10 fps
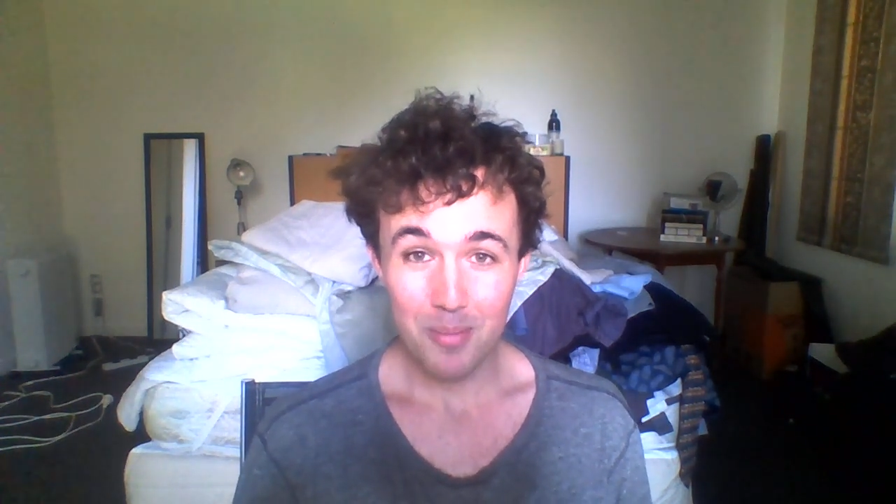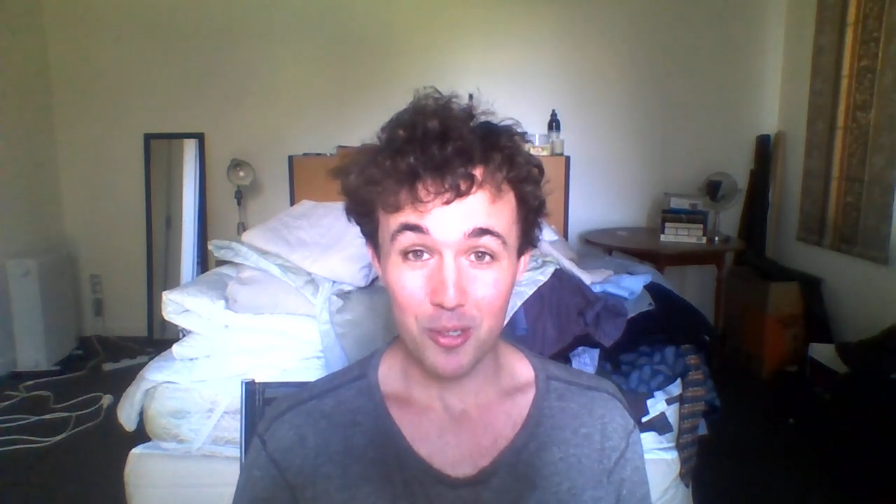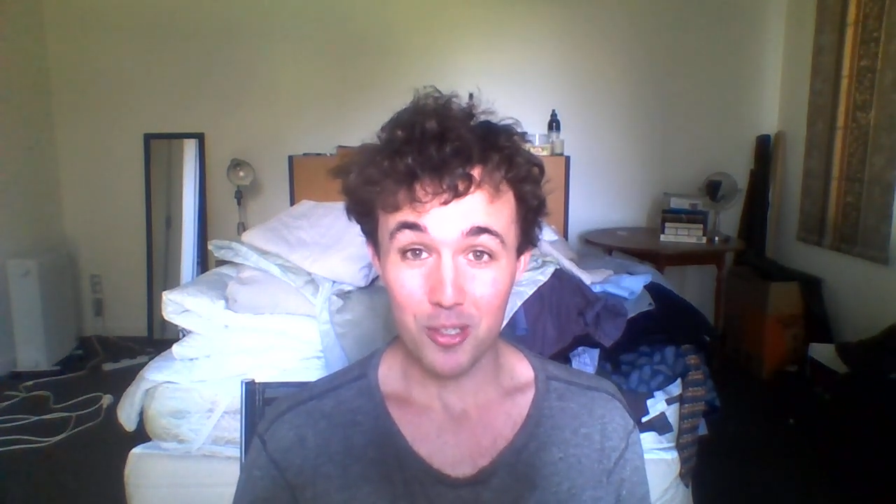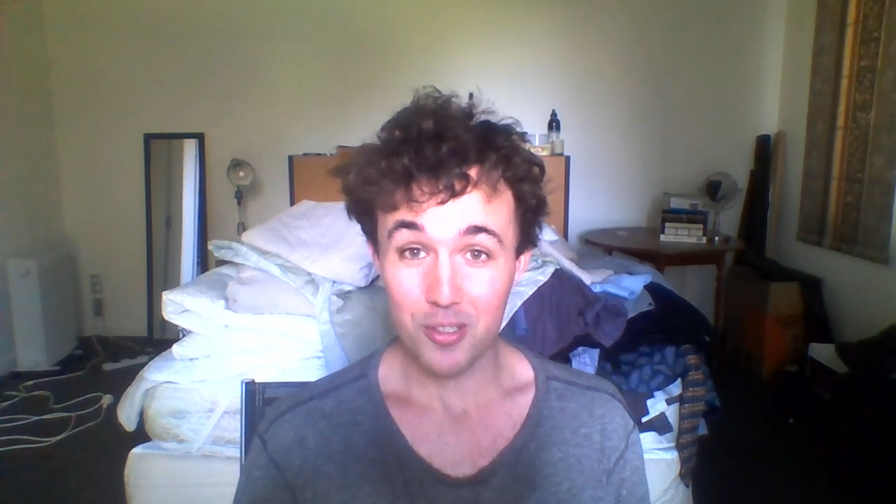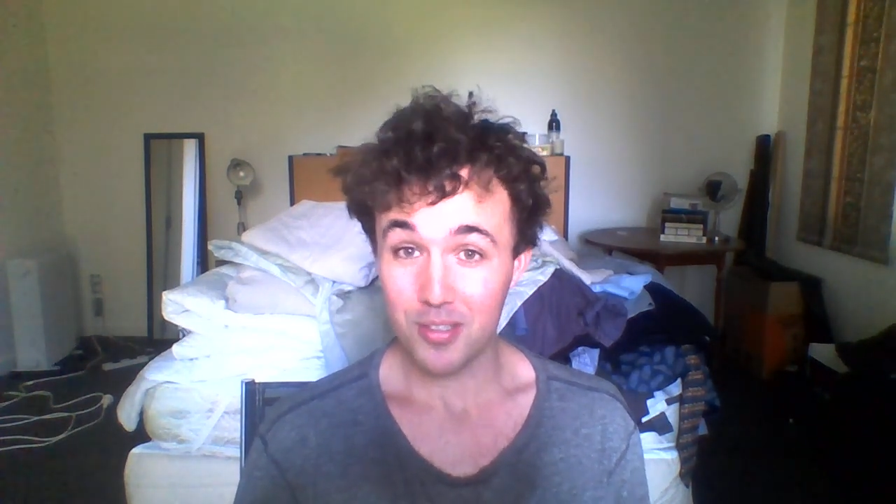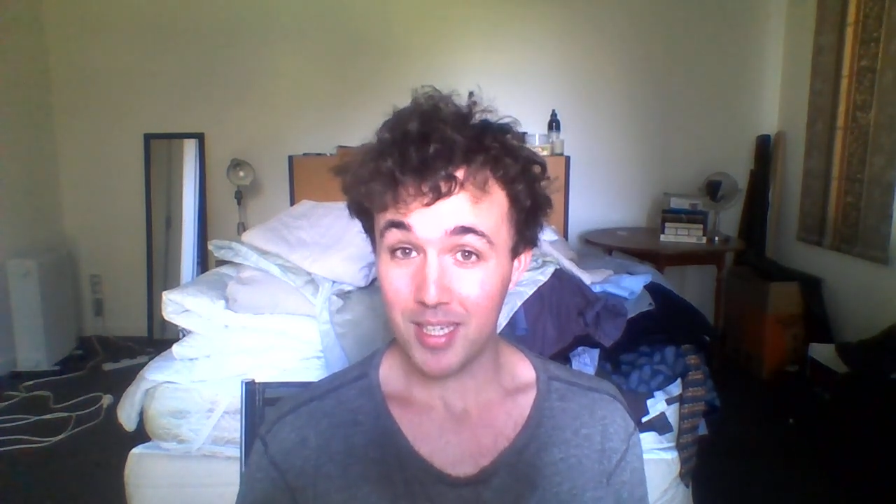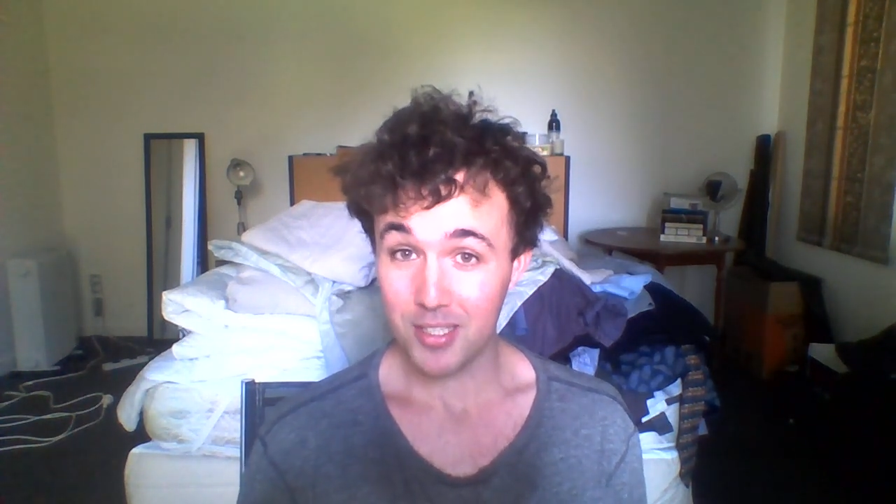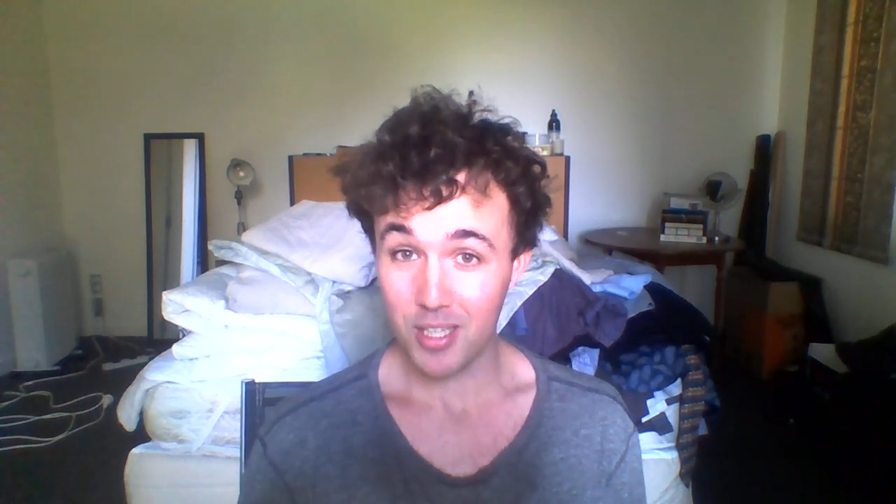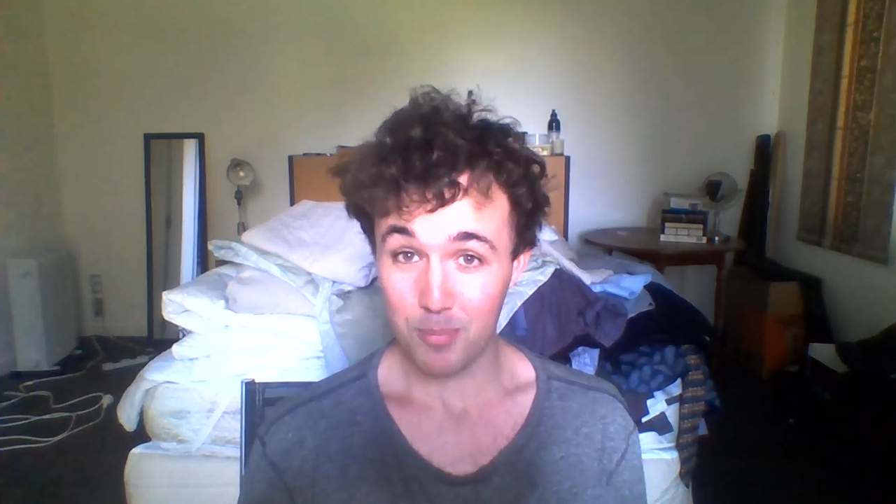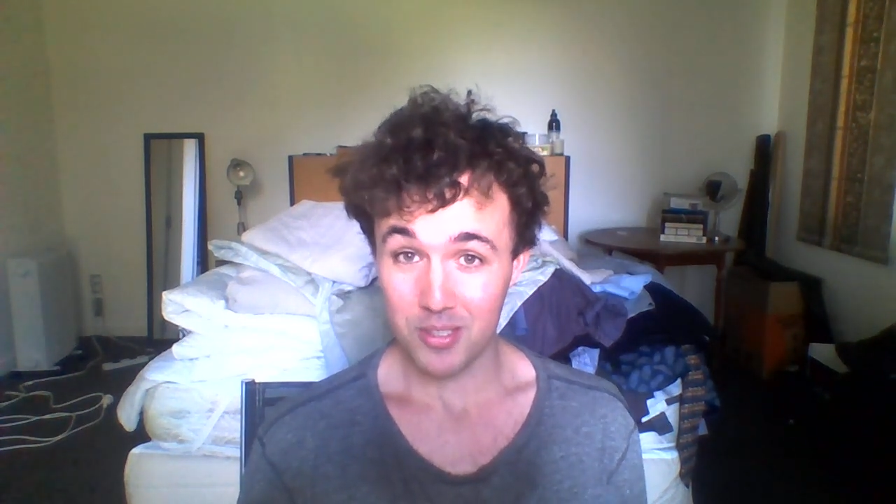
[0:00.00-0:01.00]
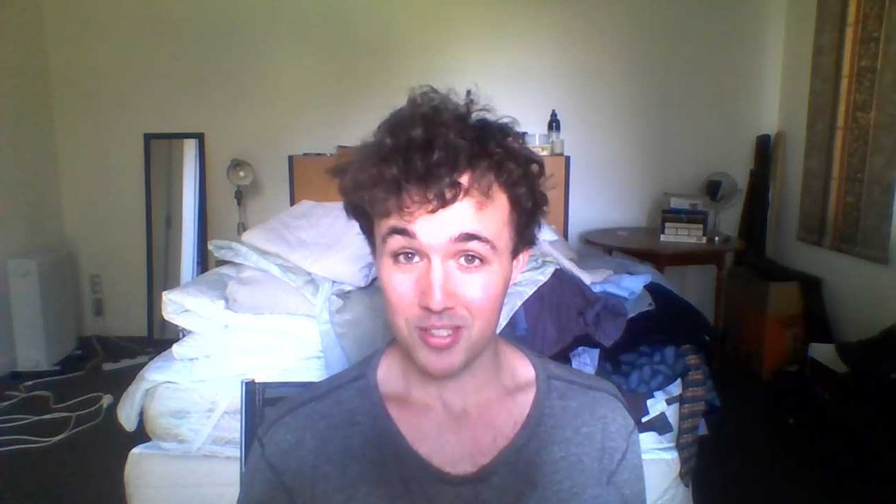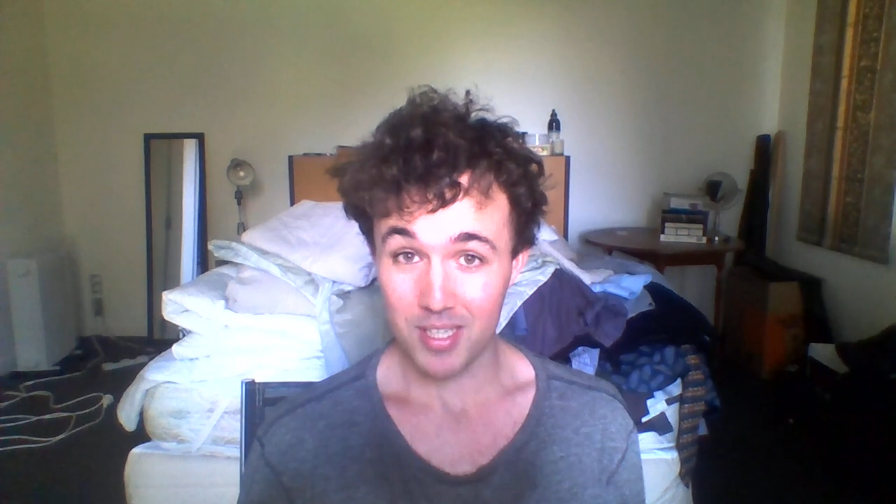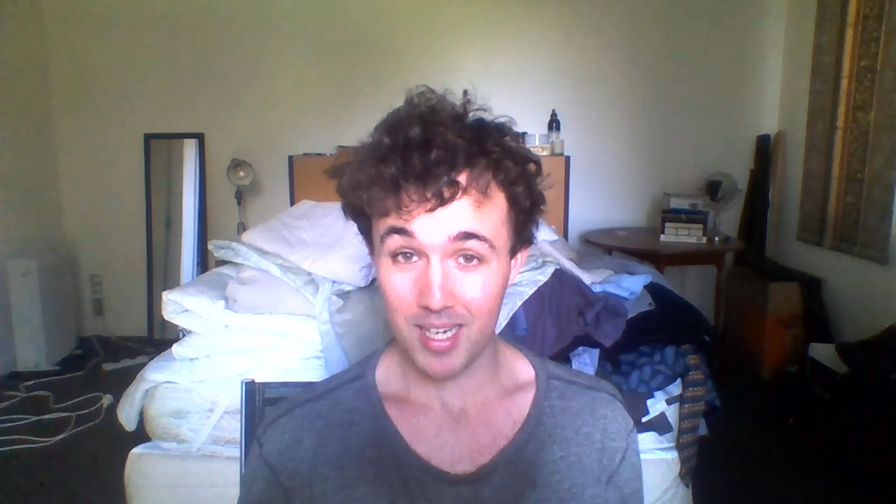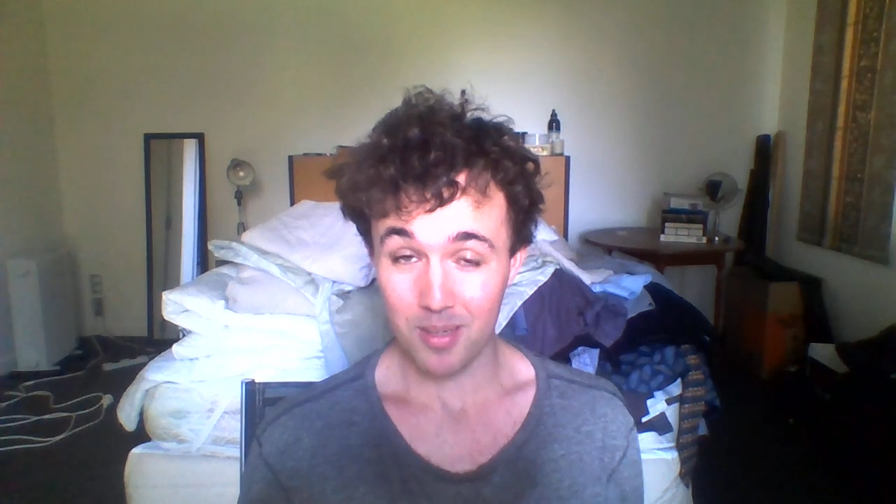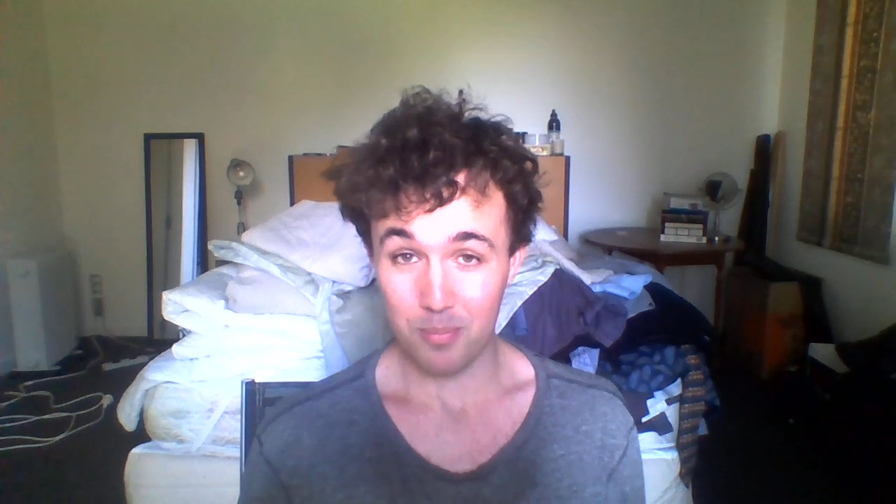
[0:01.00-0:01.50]
Because as I've been
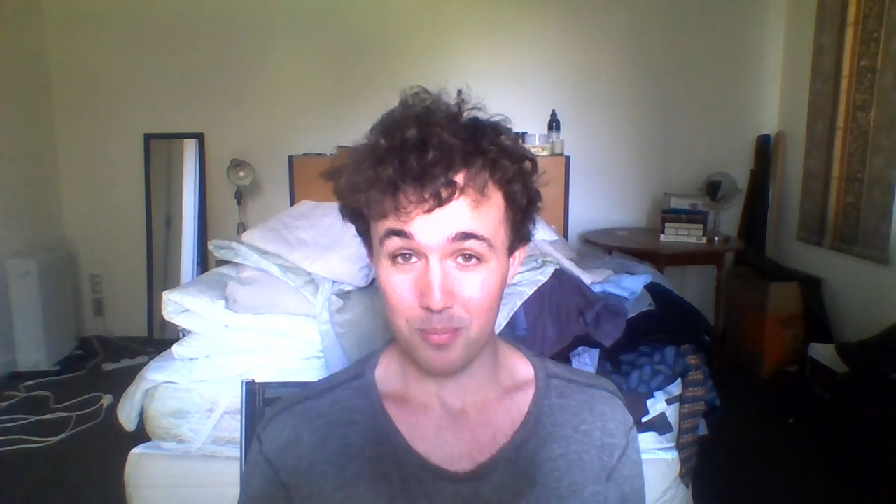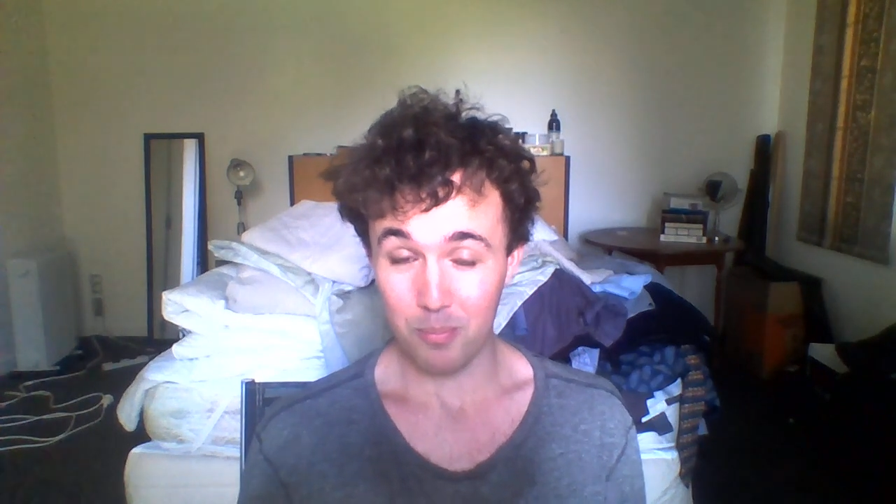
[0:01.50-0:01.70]
saying